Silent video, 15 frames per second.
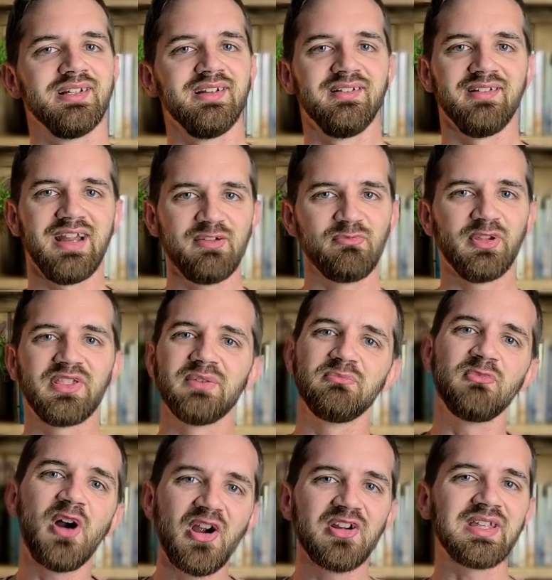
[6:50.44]
Right? But the
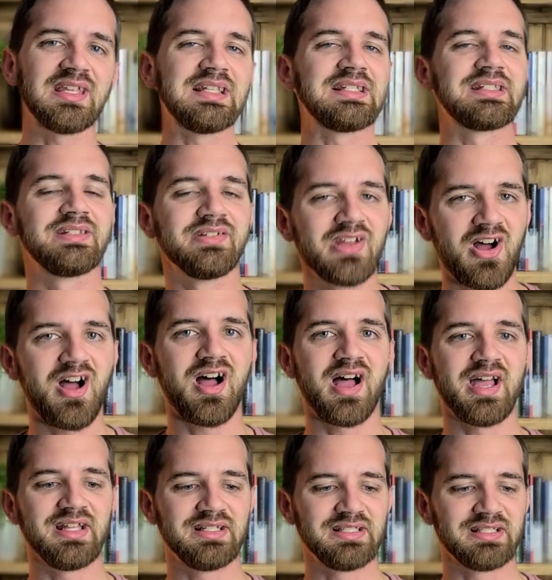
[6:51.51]
mark is
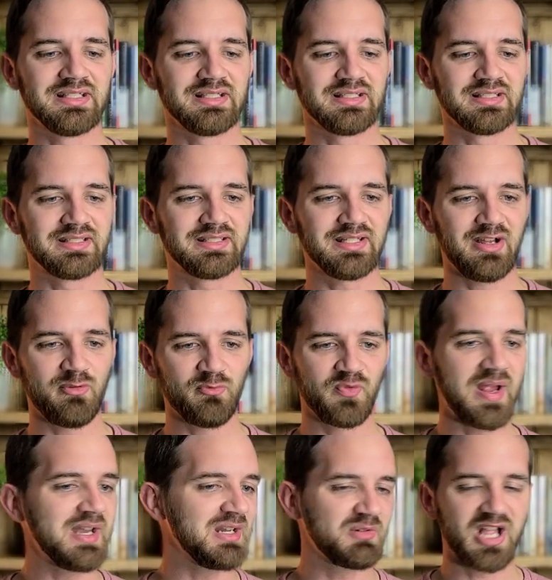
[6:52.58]
not some
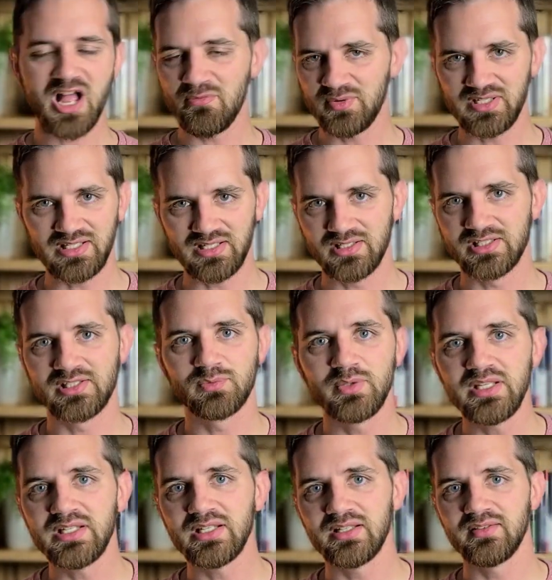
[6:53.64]
random company in
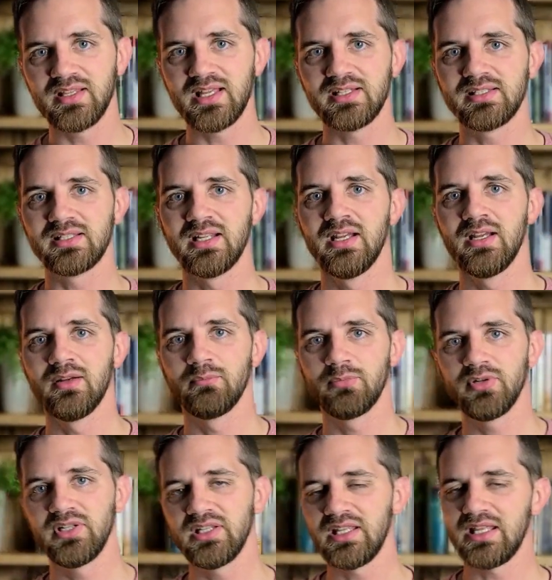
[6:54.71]
Sweden that's
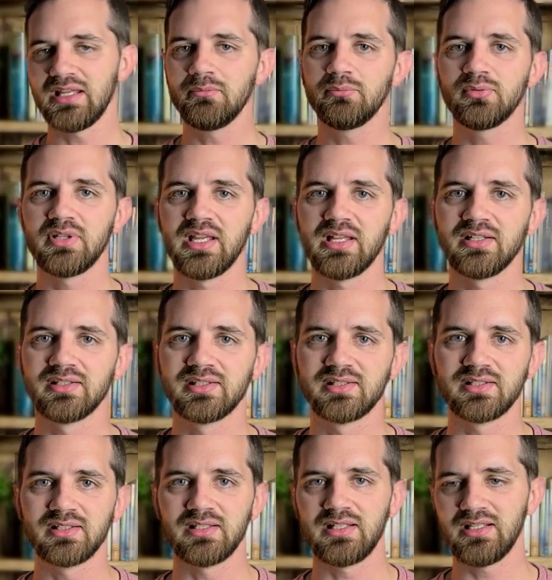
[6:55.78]
putting
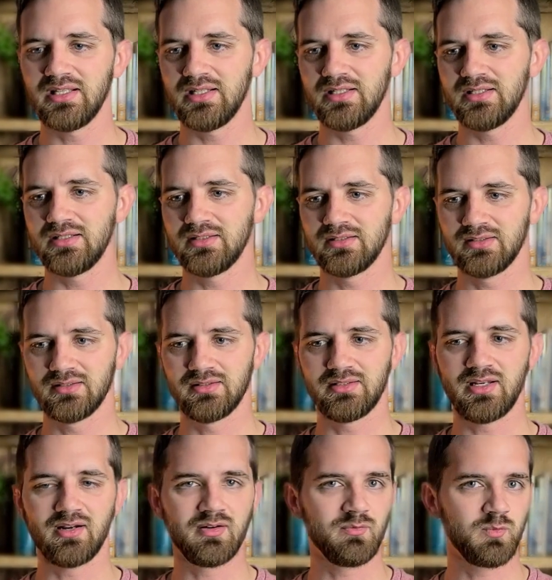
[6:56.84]
implants in
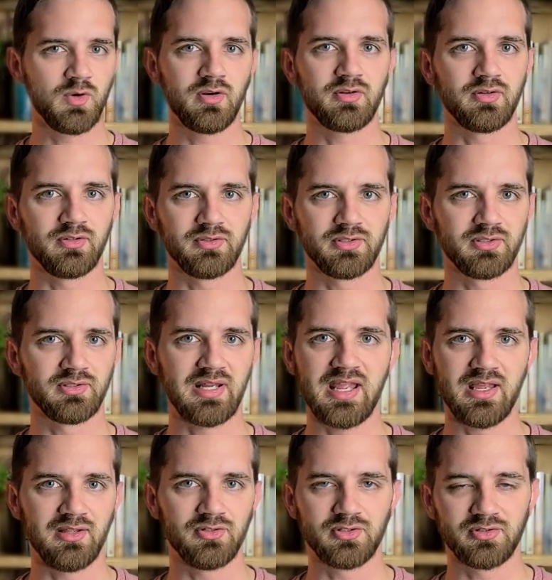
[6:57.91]
their workers'
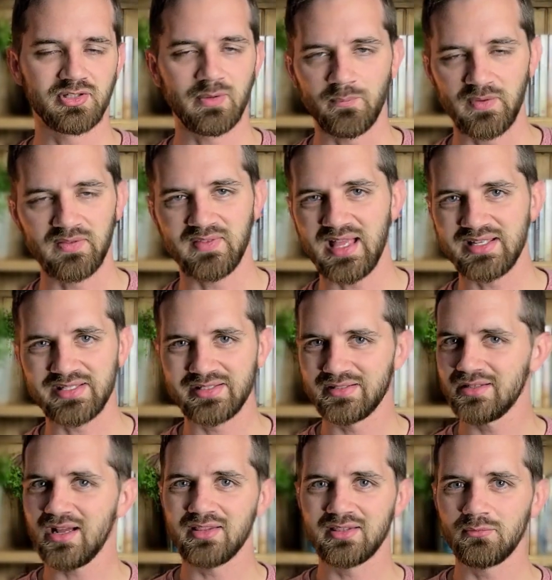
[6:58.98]
hands or something. That's
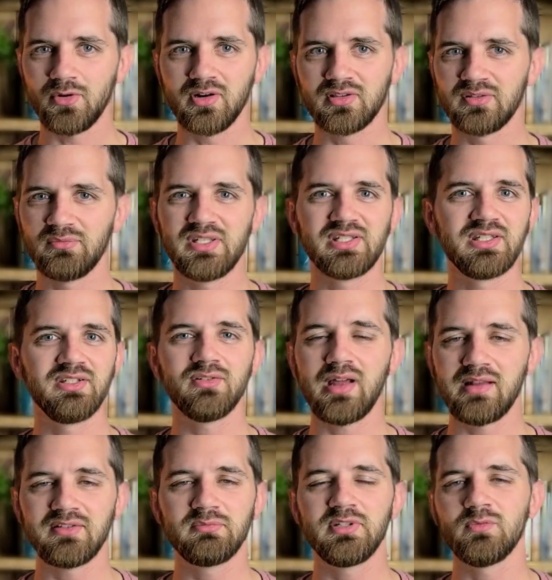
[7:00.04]
not the mark of the beast, and you
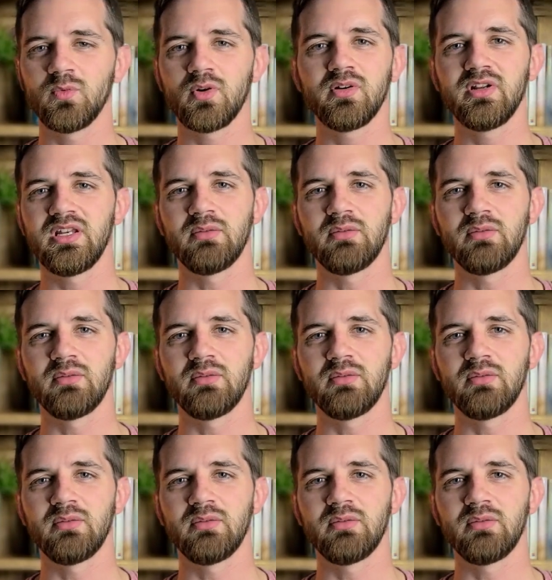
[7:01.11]
don't have to be worried